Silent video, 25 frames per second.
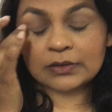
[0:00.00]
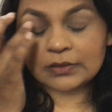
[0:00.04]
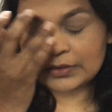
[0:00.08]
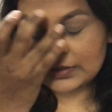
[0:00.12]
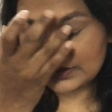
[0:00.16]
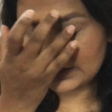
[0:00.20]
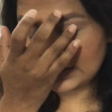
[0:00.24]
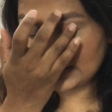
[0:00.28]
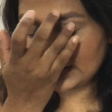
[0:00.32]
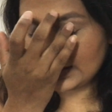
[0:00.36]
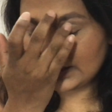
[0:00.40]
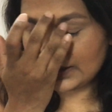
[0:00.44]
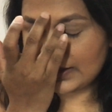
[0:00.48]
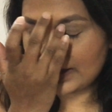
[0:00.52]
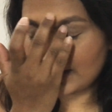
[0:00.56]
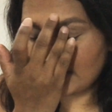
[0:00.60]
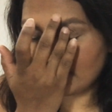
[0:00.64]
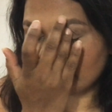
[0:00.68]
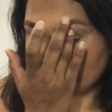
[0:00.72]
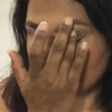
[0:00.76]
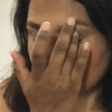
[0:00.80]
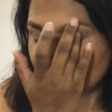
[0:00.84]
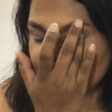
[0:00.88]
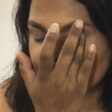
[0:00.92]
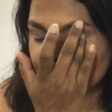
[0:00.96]
The
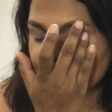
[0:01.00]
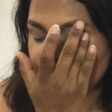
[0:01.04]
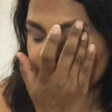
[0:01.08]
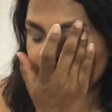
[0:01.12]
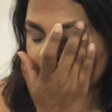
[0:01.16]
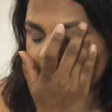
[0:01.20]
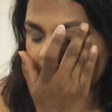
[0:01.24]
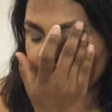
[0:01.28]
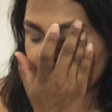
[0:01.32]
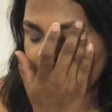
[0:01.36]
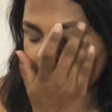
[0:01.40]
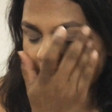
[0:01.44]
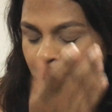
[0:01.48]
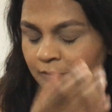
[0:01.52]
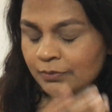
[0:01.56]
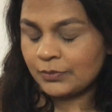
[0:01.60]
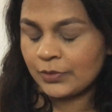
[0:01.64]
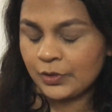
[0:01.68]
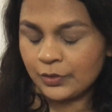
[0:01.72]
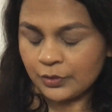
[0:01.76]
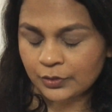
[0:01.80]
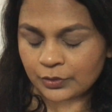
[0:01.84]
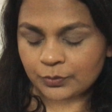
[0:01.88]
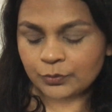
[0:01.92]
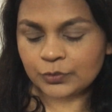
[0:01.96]
health visitor that came
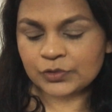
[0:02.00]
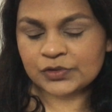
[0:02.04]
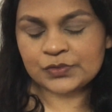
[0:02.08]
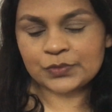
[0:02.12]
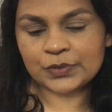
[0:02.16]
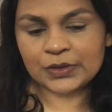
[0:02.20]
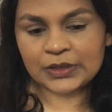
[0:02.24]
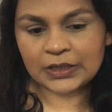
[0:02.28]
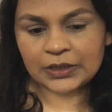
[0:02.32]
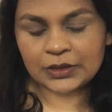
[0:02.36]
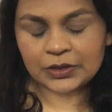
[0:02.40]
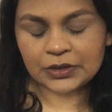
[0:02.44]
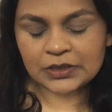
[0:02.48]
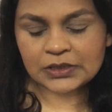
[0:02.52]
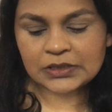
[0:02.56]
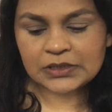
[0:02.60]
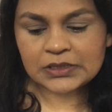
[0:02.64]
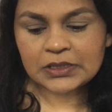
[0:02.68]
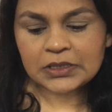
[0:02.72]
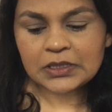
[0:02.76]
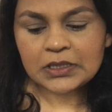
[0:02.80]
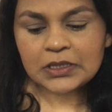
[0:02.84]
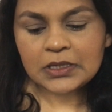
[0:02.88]
home was really good.